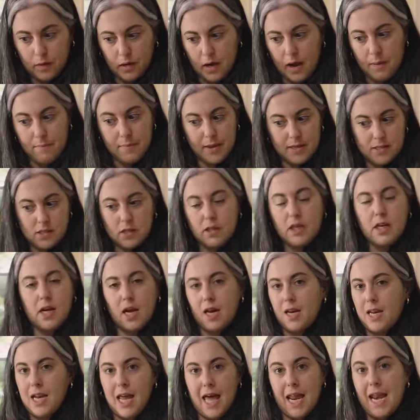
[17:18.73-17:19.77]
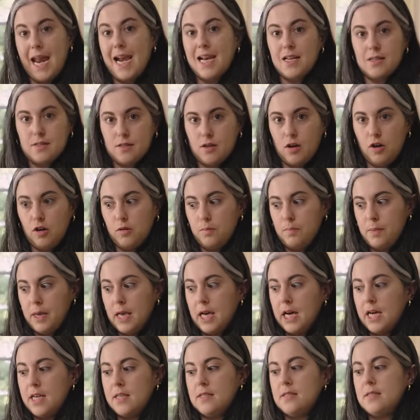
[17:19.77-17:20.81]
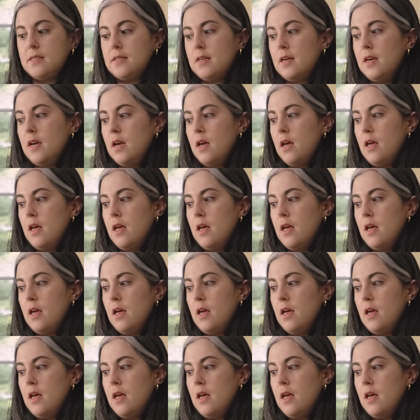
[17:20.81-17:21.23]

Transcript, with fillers: I'm basically not going to add any salt because